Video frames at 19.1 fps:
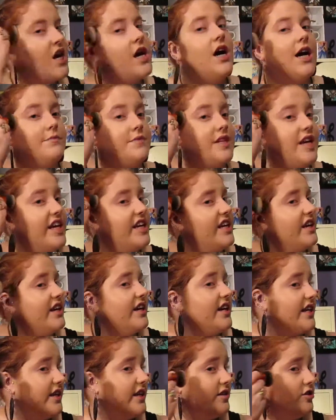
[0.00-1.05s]
I'm taking
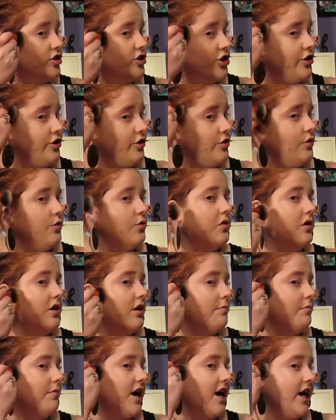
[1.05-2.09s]
it into
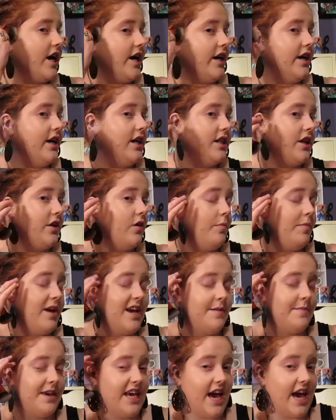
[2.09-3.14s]
my little
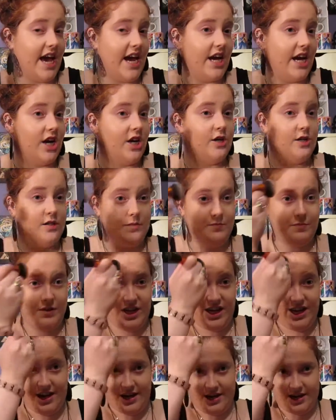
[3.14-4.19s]
baby hairs
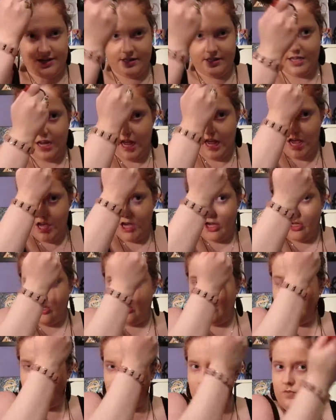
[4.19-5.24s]
because
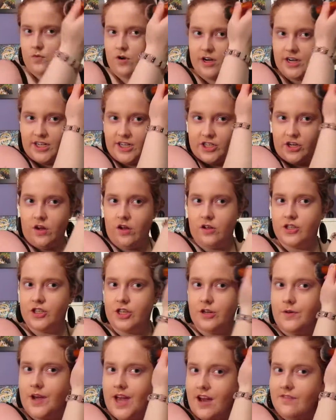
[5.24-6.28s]
you don't want it to
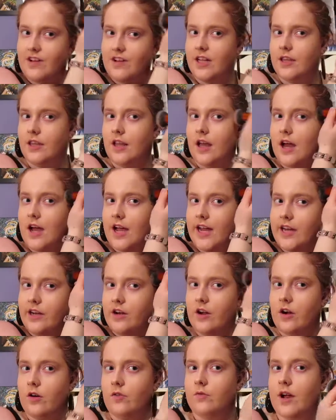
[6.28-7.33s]
also have a line
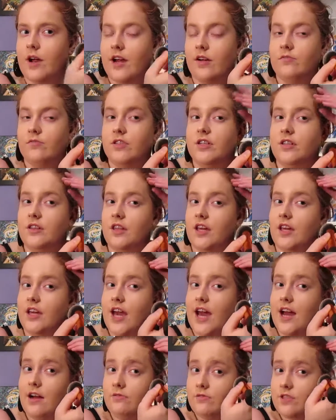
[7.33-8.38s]
around the
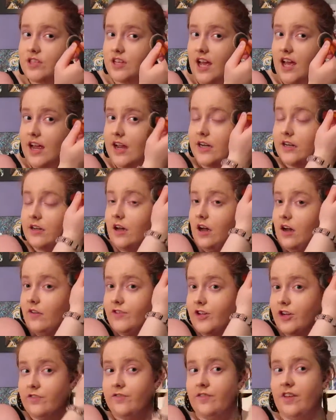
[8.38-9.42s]
outside of
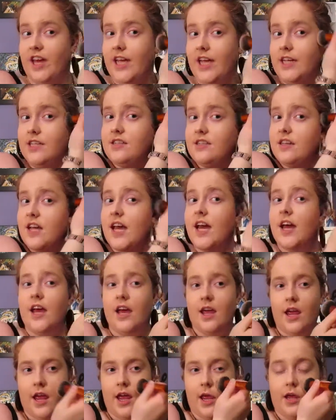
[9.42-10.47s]
your face
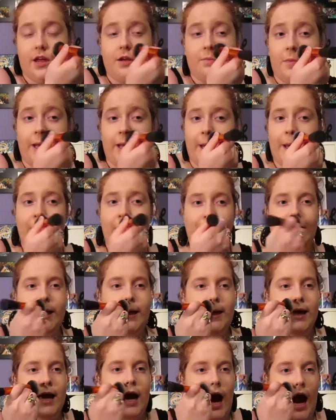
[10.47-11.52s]
and make it
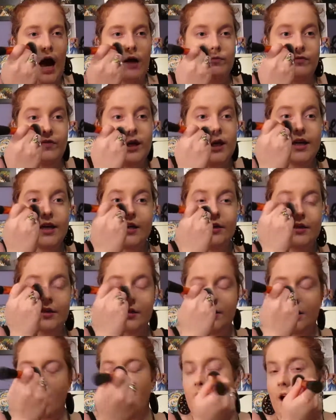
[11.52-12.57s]
be
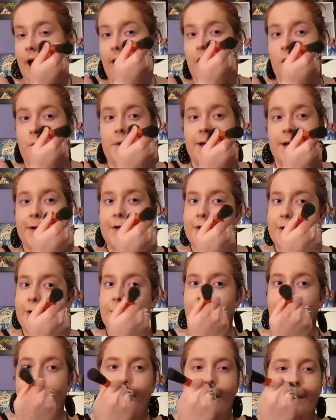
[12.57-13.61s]
obvious how much
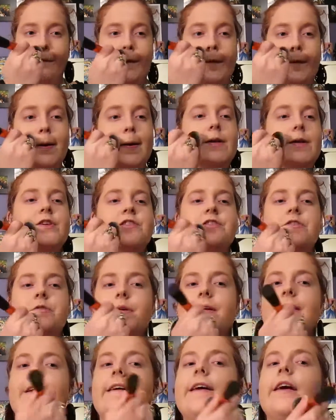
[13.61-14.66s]
foundation you're
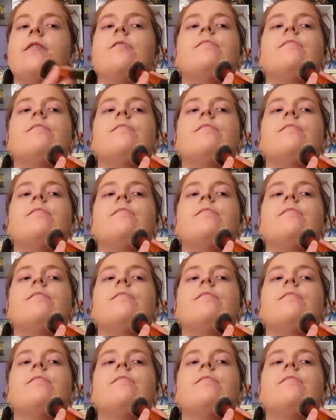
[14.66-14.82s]
wearing.